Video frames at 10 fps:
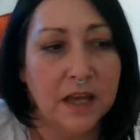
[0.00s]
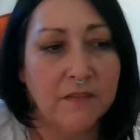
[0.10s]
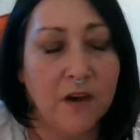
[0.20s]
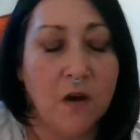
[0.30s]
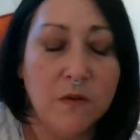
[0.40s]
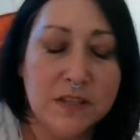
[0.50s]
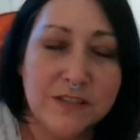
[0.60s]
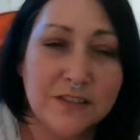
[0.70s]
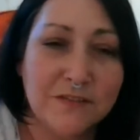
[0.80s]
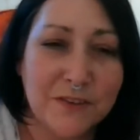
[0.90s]
I've always
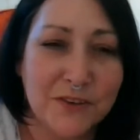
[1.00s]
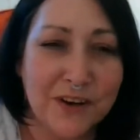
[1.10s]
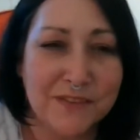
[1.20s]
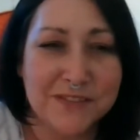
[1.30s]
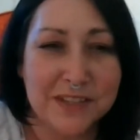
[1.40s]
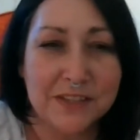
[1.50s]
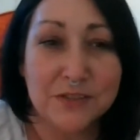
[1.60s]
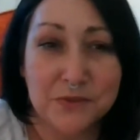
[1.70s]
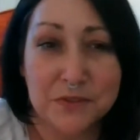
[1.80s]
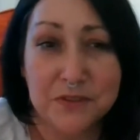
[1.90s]
took photographs
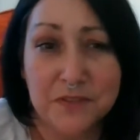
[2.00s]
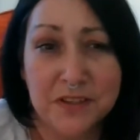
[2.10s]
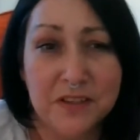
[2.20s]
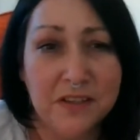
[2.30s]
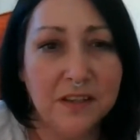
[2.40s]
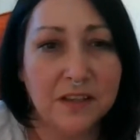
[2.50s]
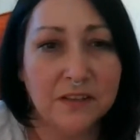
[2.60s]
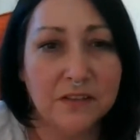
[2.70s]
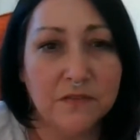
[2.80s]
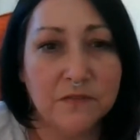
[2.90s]
intuitively and
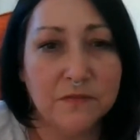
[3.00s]
look